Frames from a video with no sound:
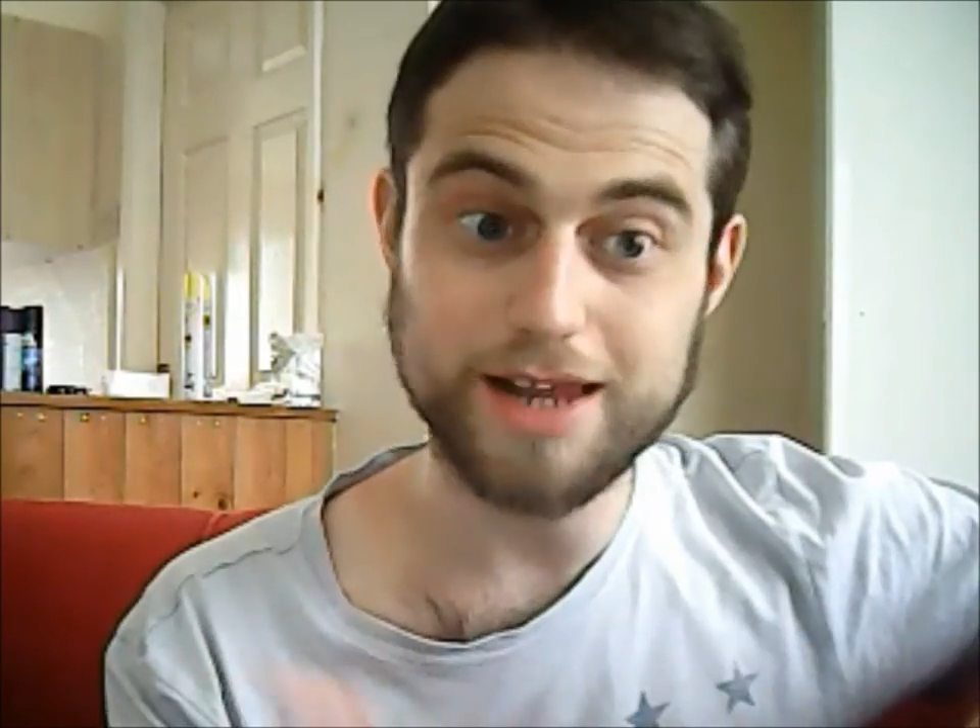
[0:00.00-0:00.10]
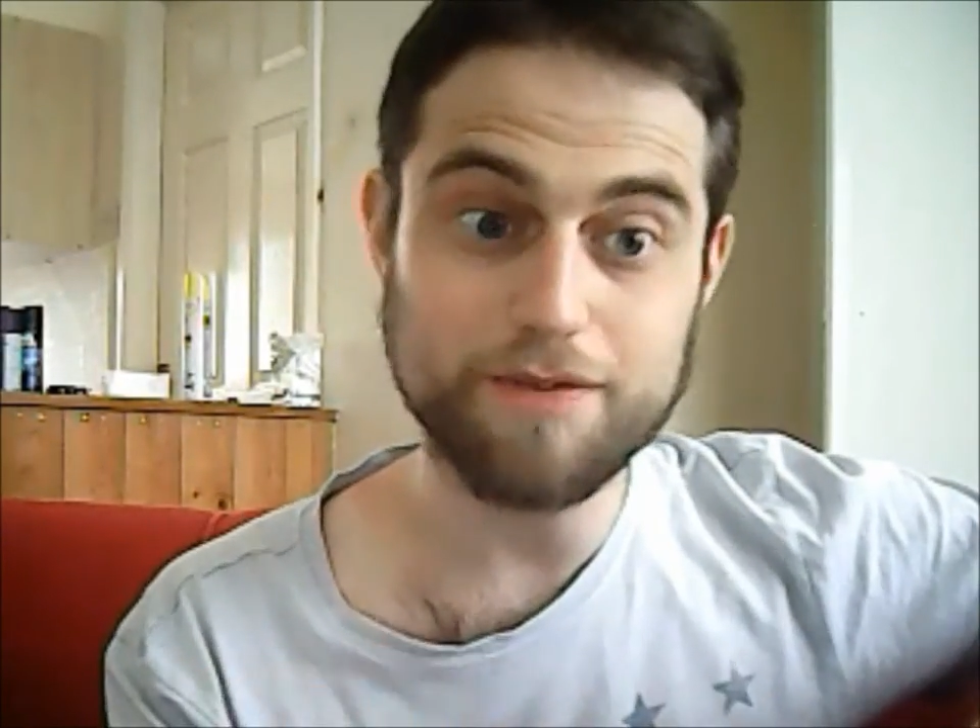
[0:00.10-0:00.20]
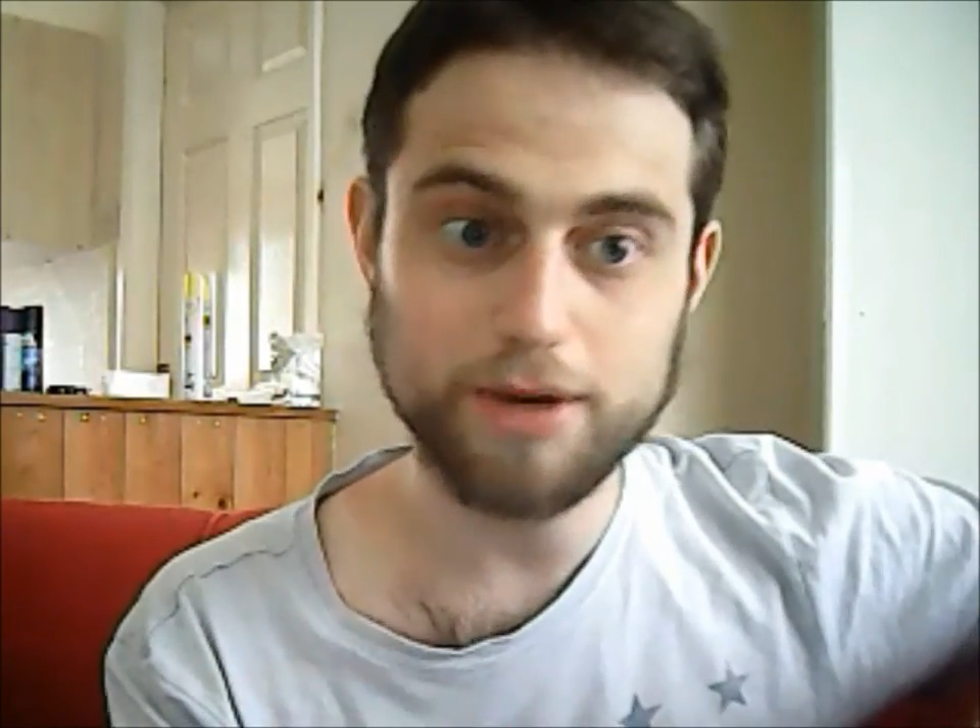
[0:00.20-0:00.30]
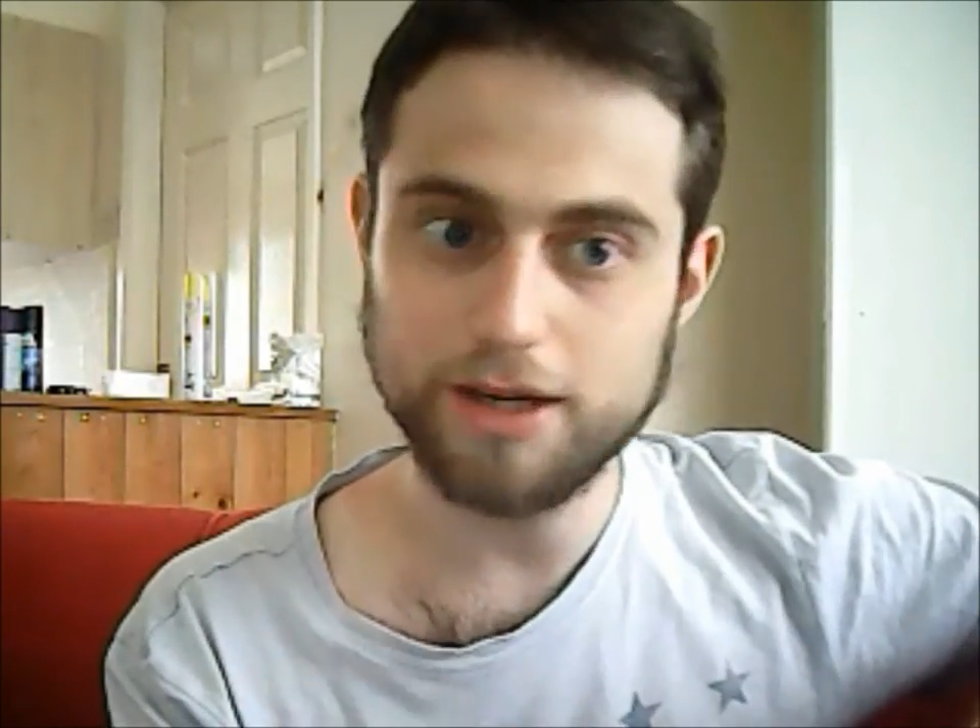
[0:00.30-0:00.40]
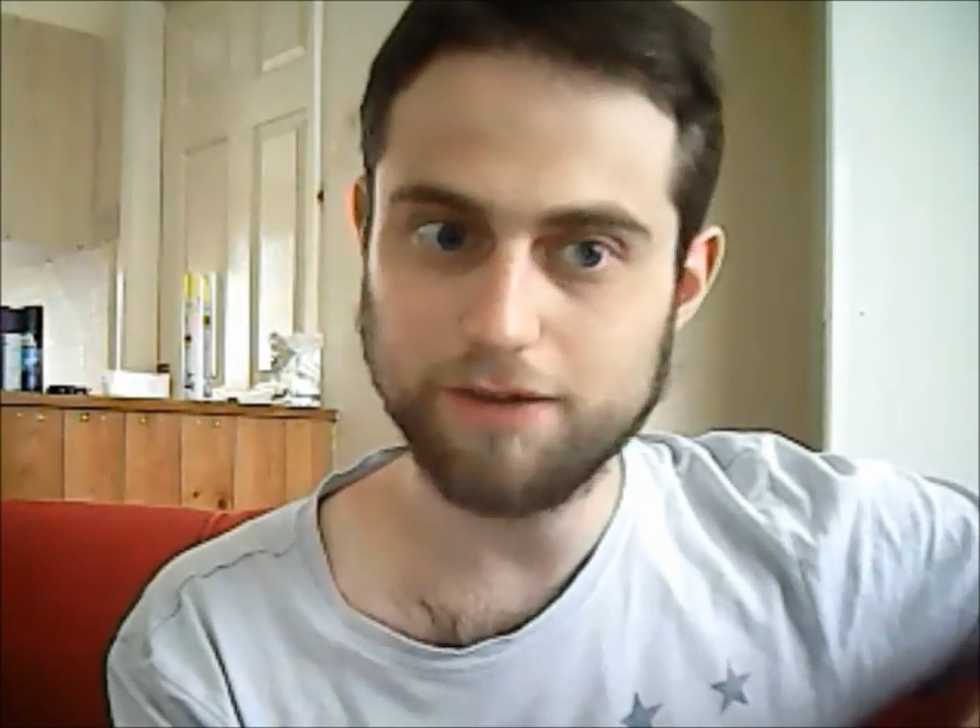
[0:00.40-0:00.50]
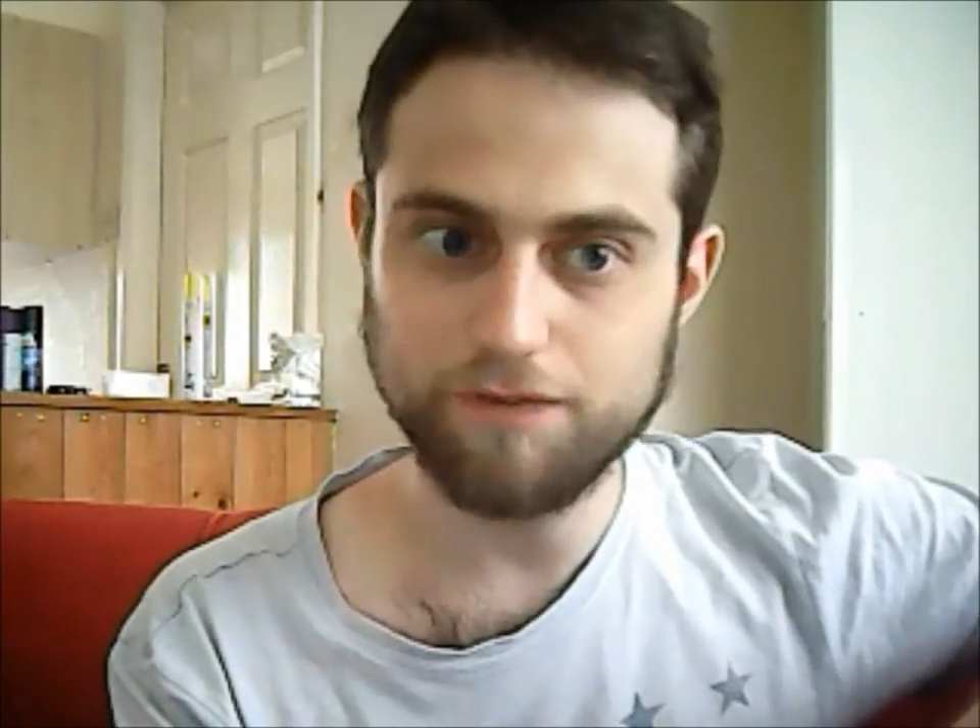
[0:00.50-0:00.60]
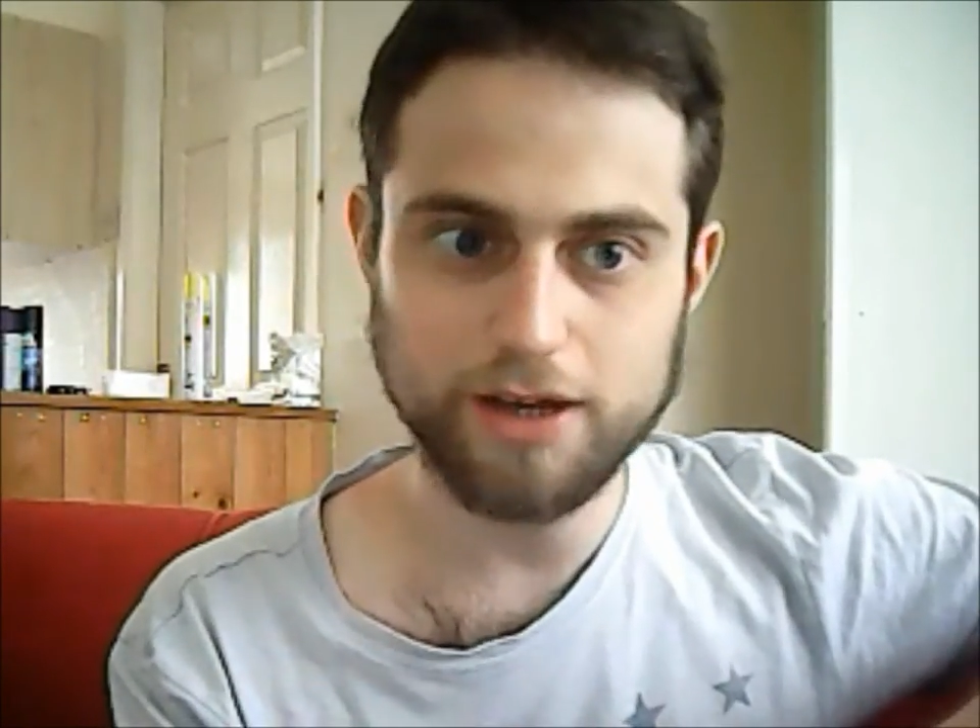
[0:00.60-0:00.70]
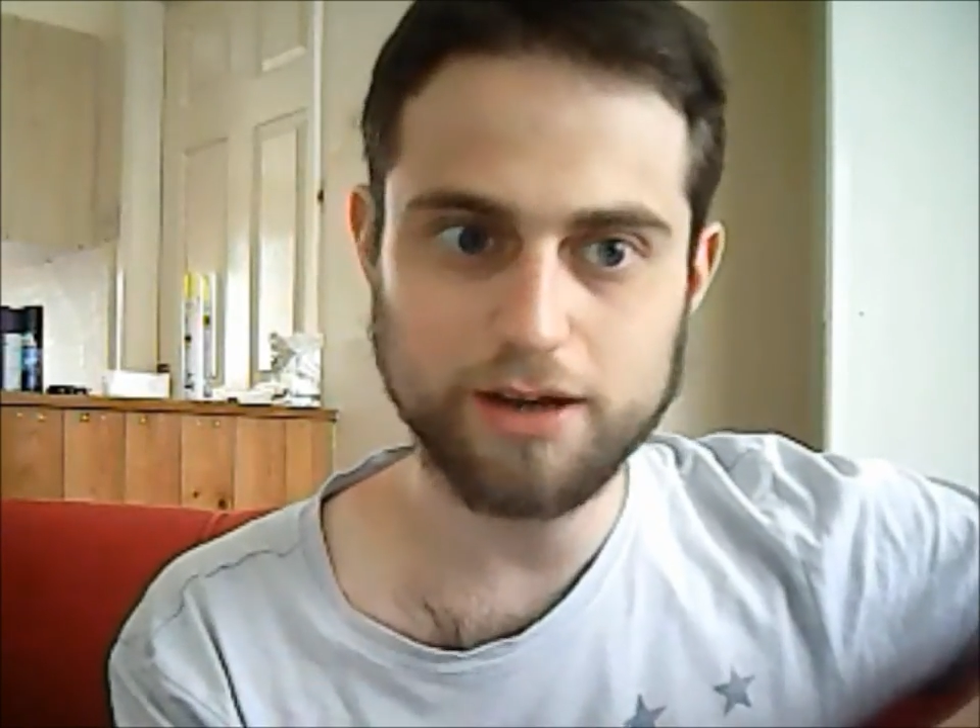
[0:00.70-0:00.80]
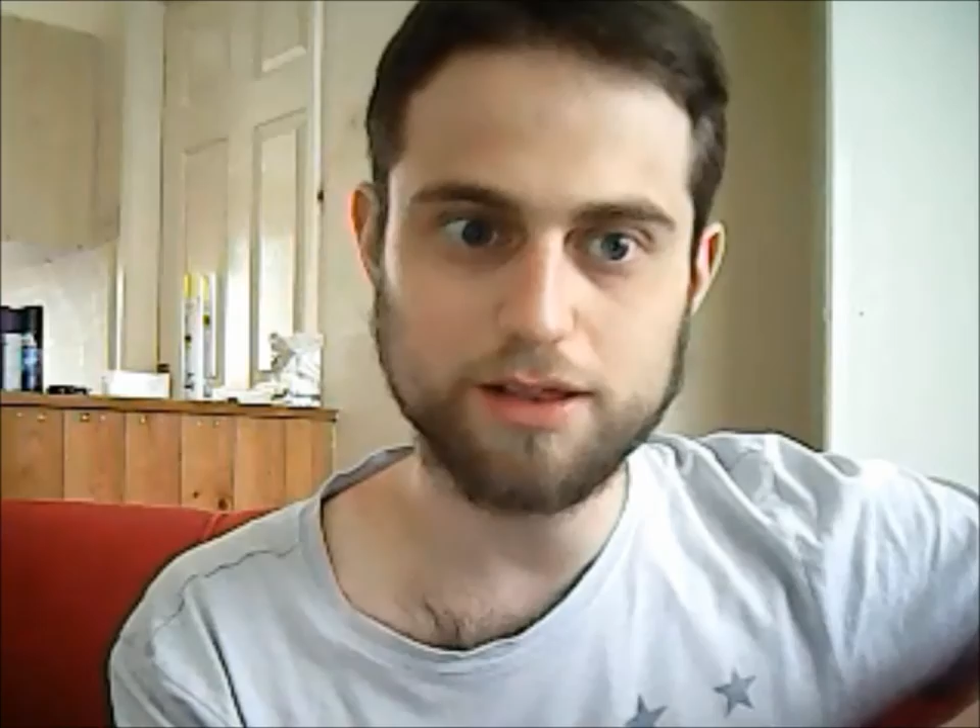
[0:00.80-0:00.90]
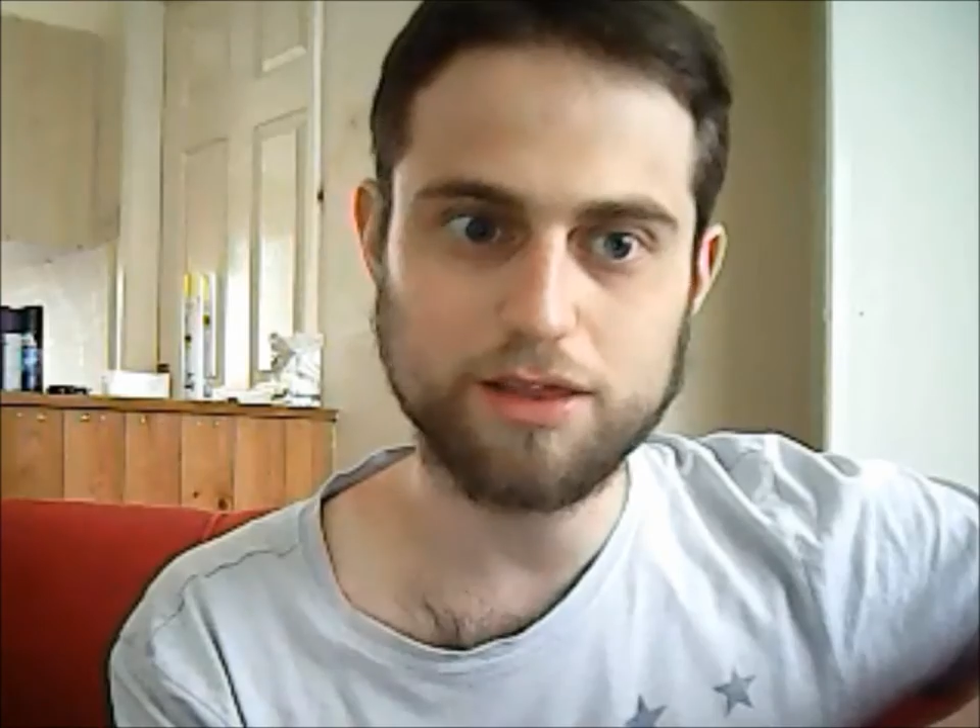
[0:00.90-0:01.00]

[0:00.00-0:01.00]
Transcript: never been defeated